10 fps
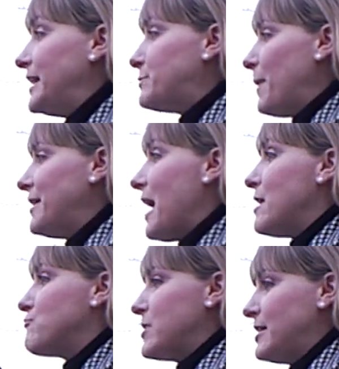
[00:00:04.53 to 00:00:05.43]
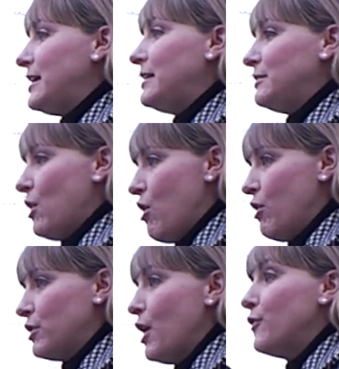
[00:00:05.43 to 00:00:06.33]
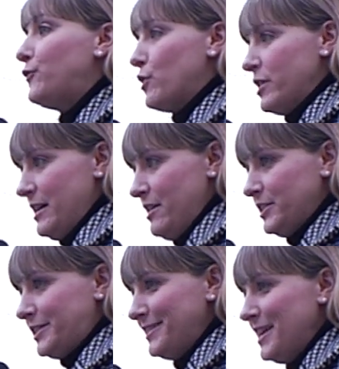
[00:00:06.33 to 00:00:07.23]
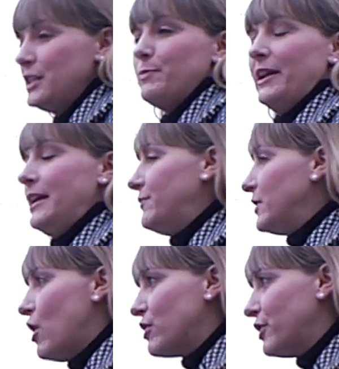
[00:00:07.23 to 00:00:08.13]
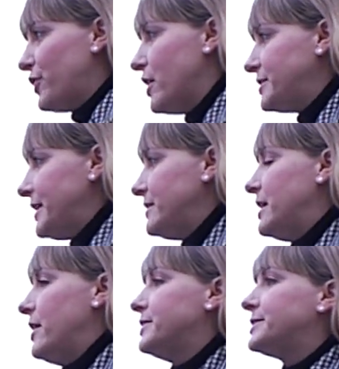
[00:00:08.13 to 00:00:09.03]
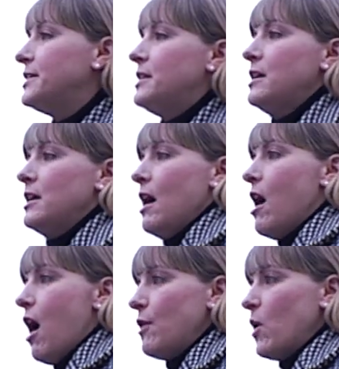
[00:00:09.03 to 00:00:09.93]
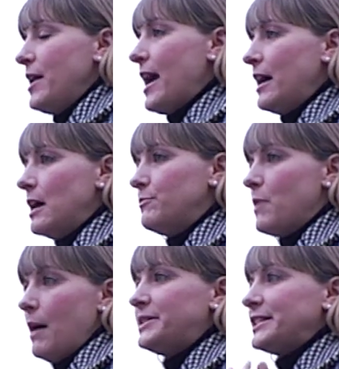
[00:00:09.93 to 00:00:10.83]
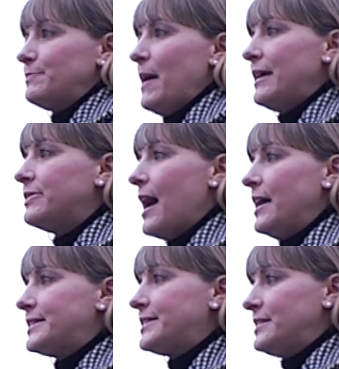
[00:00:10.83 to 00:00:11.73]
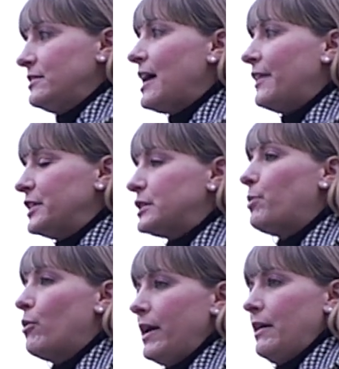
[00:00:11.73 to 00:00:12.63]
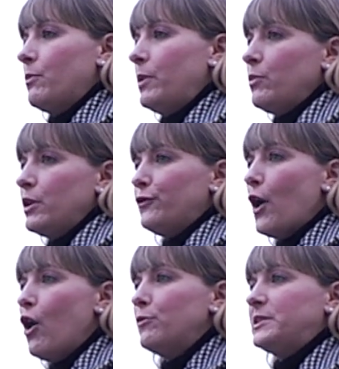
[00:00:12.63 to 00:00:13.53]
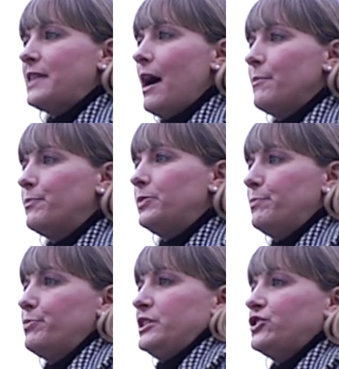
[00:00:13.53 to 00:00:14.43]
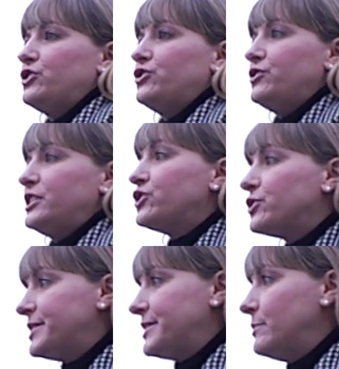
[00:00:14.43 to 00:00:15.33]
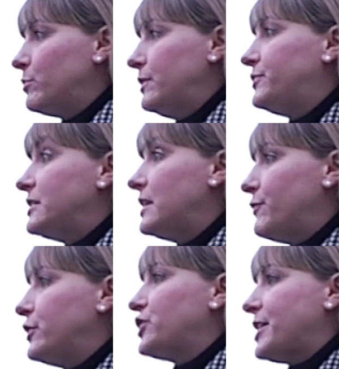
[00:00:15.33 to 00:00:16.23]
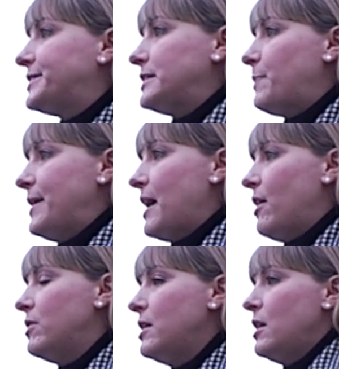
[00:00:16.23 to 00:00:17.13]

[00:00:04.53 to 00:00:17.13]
It's been a really long four years. but an even longer 13 years. On one hand, I'm, I'm dismayed that it's still at this point. We would have hoped that the British judicial system would have delivered justice by now.